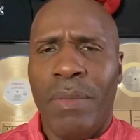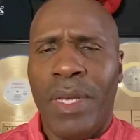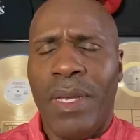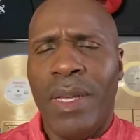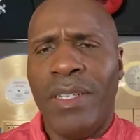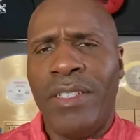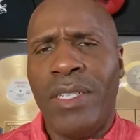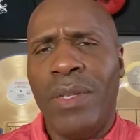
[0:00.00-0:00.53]

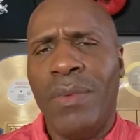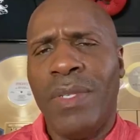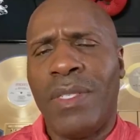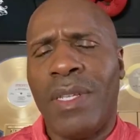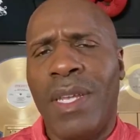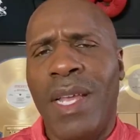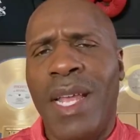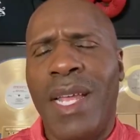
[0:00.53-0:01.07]
because she
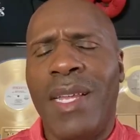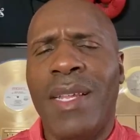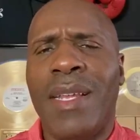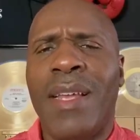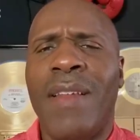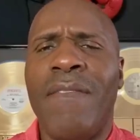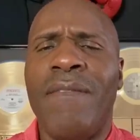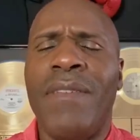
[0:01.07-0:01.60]
was
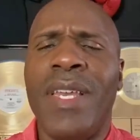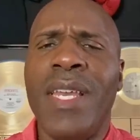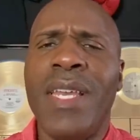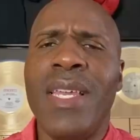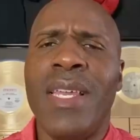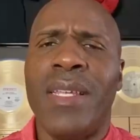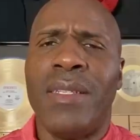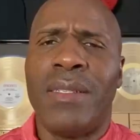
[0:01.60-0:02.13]

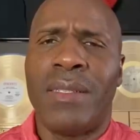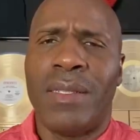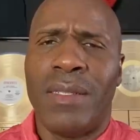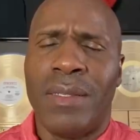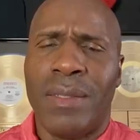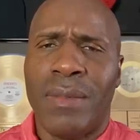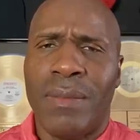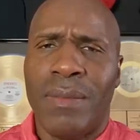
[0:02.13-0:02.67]
inconvenienced
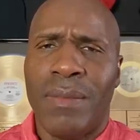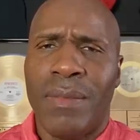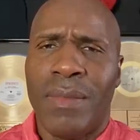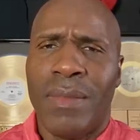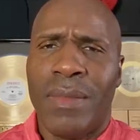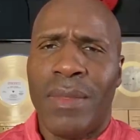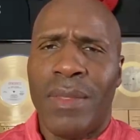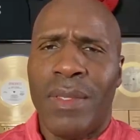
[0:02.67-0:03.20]

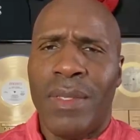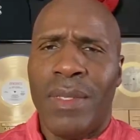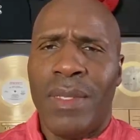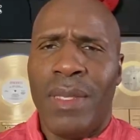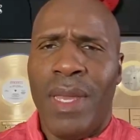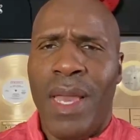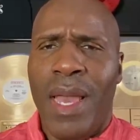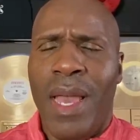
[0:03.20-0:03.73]

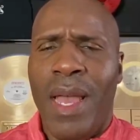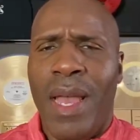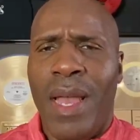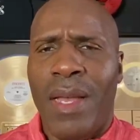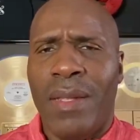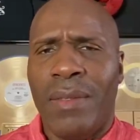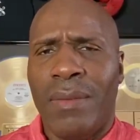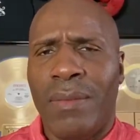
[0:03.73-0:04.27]
yeah,
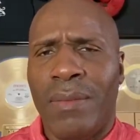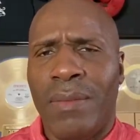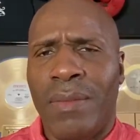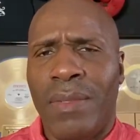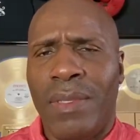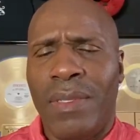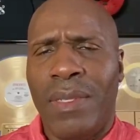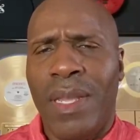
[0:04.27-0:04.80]

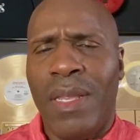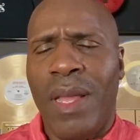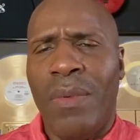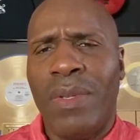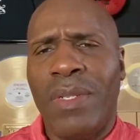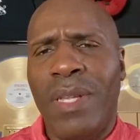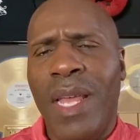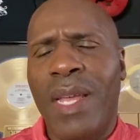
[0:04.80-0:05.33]
she said they
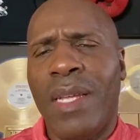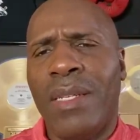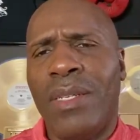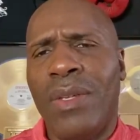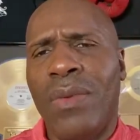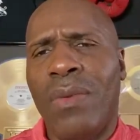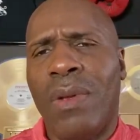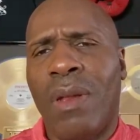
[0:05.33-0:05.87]
were taking
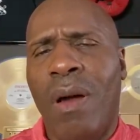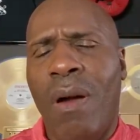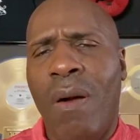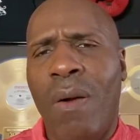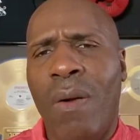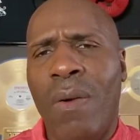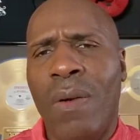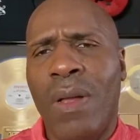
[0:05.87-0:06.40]
too
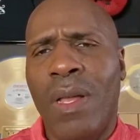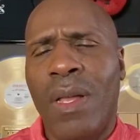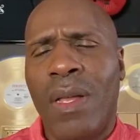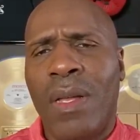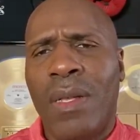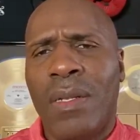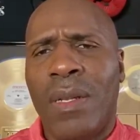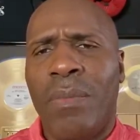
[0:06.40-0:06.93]
long
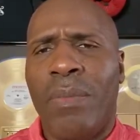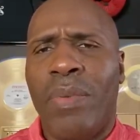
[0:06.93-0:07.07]
to